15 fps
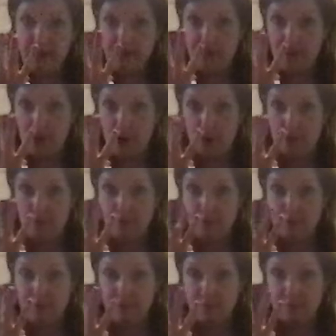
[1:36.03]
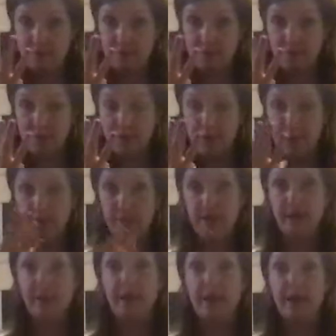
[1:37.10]
there.
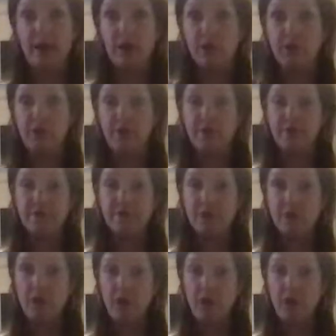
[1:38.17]
Now you have a few